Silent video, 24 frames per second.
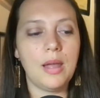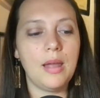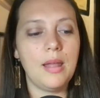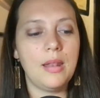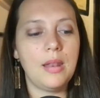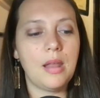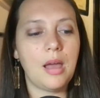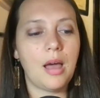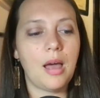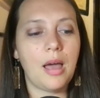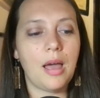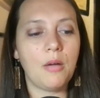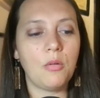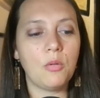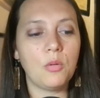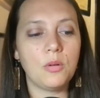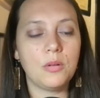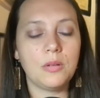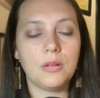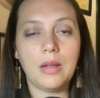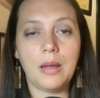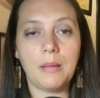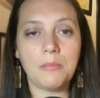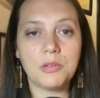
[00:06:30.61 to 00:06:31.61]
And
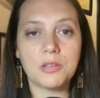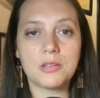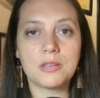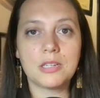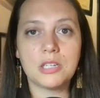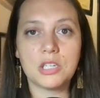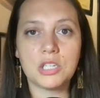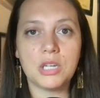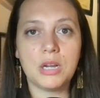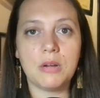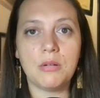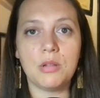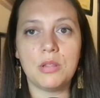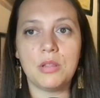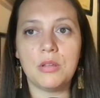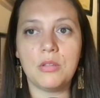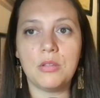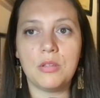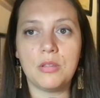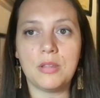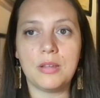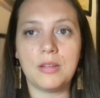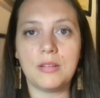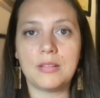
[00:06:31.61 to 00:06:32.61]
I'm just going to share with you
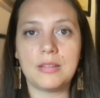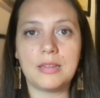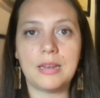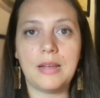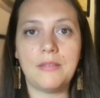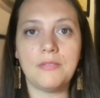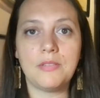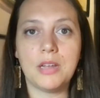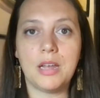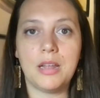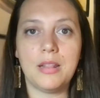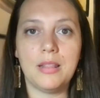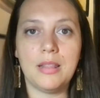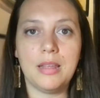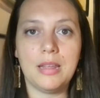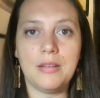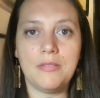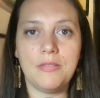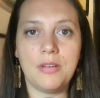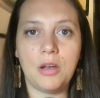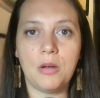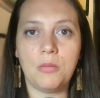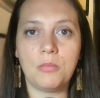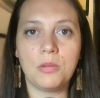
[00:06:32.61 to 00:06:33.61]
the things that I've done that
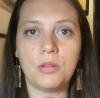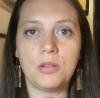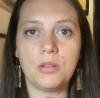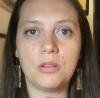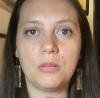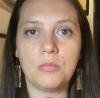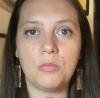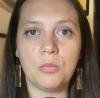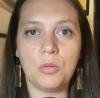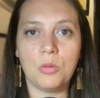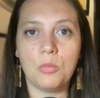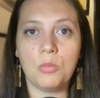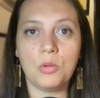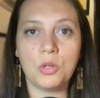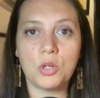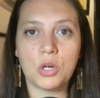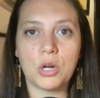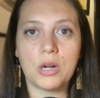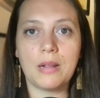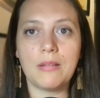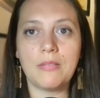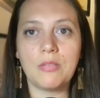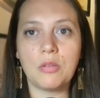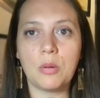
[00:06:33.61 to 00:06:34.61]
have helped the
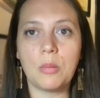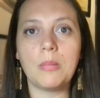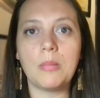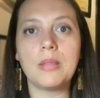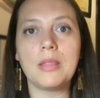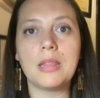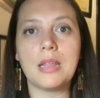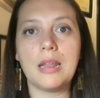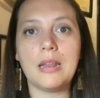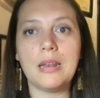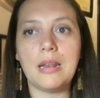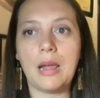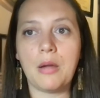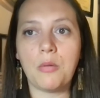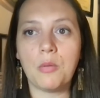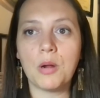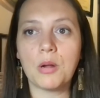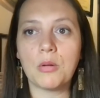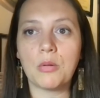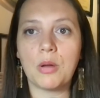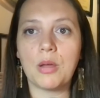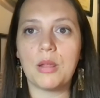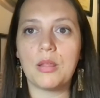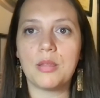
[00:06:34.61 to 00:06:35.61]
majority of the women that I
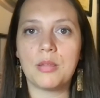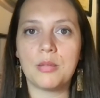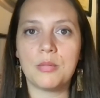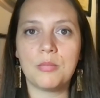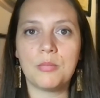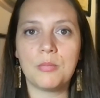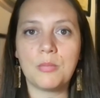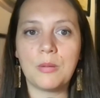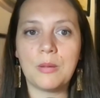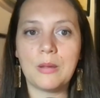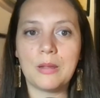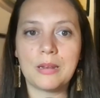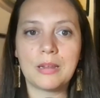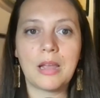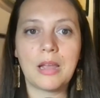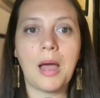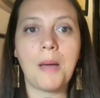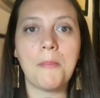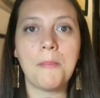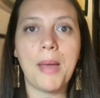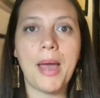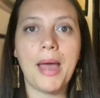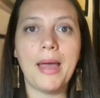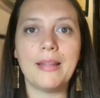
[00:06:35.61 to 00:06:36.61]
work with kind of
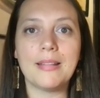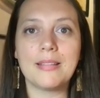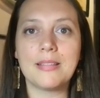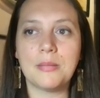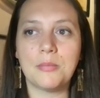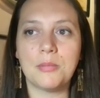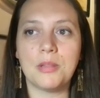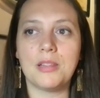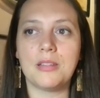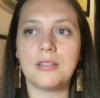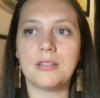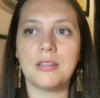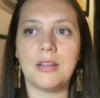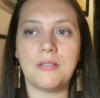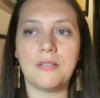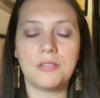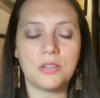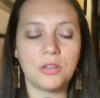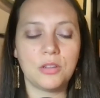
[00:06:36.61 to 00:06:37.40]
combat some of this stuff.